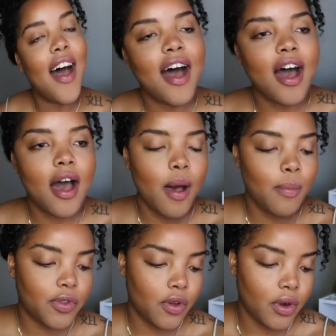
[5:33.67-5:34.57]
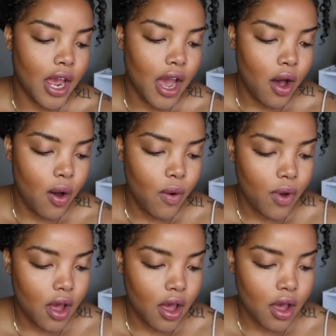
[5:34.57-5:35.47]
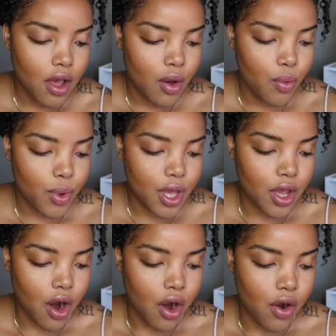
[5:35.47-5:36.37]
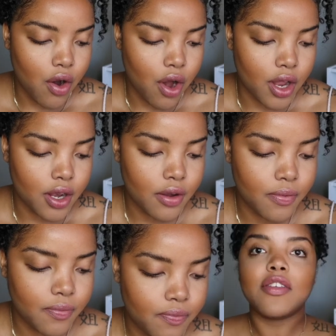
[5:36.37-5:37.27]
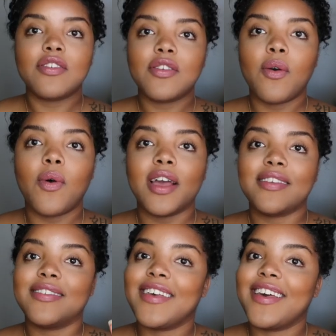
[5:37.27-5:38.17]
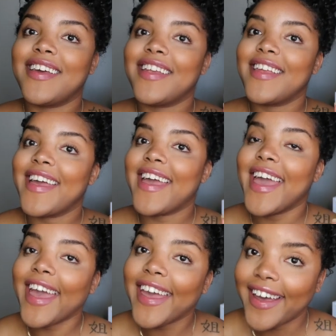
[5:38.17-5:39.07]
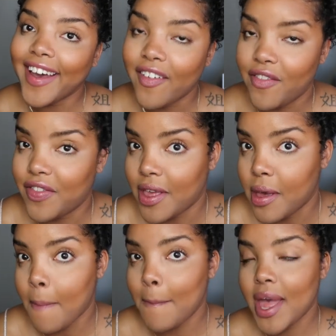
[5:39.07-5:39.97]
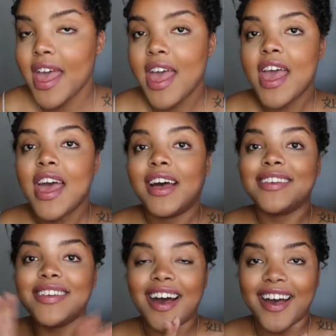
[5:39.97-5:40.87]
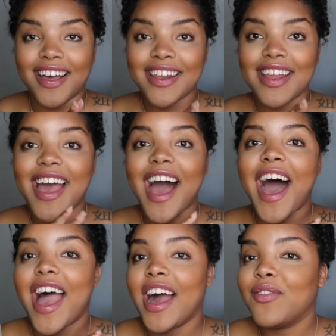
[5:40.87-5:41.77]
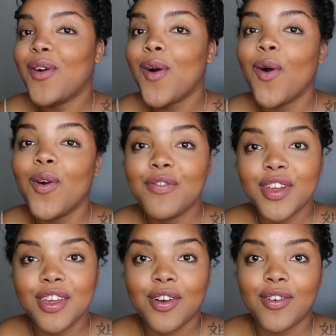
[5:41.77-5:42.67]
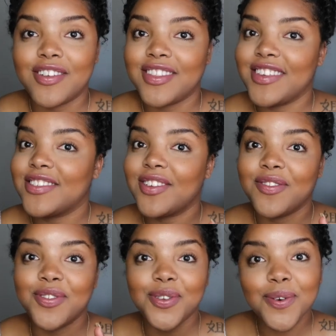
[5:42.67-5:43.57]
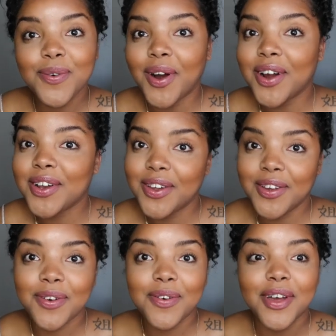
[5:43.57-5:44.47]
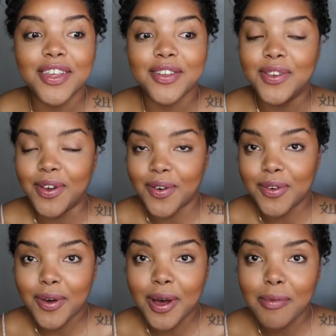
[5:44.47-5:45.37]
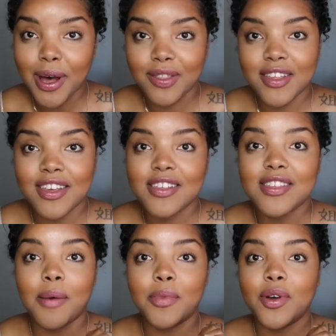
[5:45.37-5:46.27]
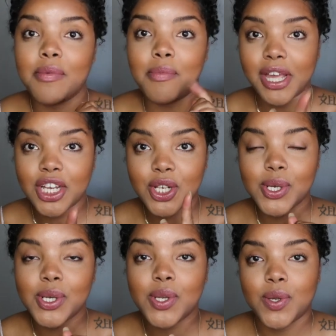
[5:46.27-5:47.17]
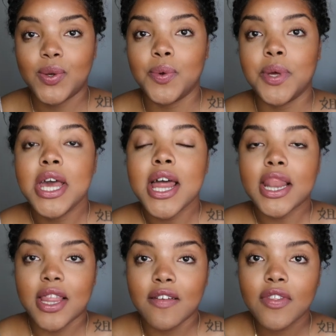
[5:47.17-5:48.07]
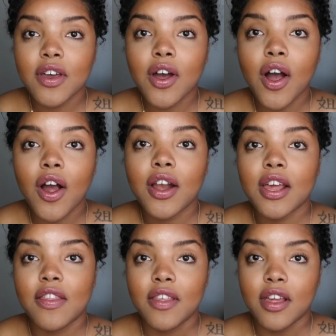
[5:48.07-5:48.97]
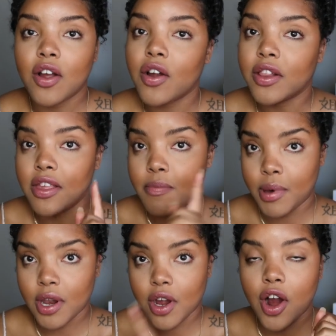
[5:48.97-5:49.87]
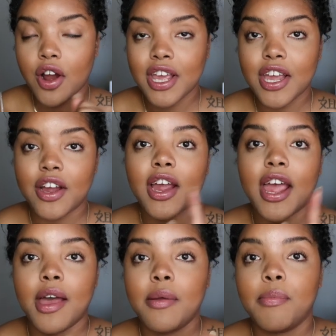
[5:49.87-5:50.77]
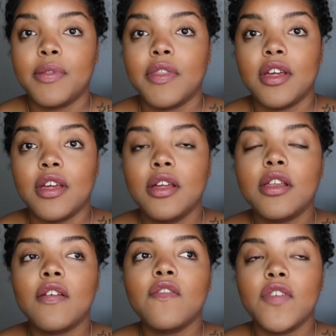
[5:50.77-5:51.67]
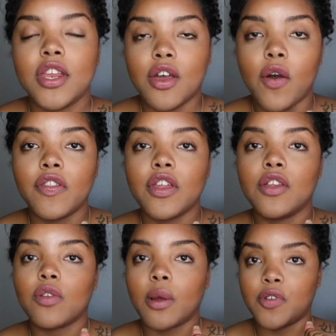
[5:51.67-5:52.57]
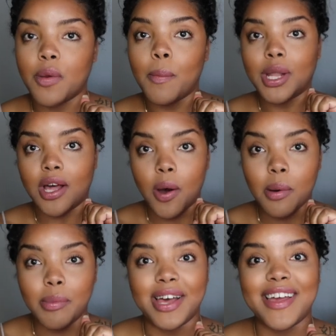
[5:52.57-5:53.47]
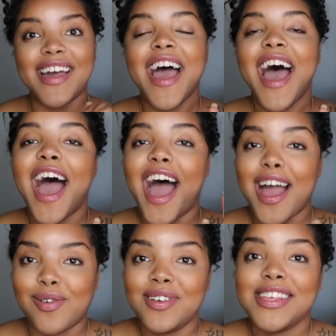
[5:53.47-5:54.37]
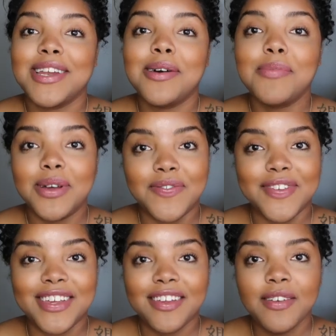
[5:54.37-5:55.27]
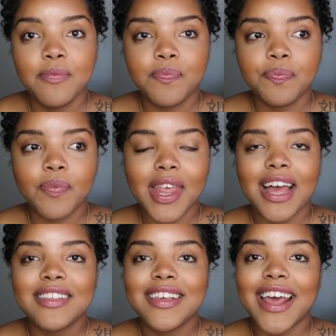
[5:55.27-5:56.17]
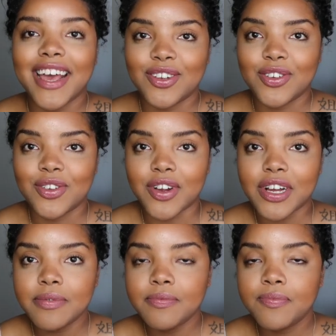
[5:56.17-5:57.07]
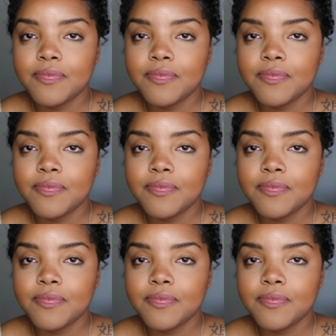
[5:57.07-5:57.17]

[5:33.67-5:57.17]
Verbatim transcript: Um, so now we are on, so I said eight of them. Nine. I have a whole video on this, so if you are new and you don't know about this, I'm gonna make sure to leave the card in the, or leave, put a card here and put the video in the description below. But I was in a movie as an extra,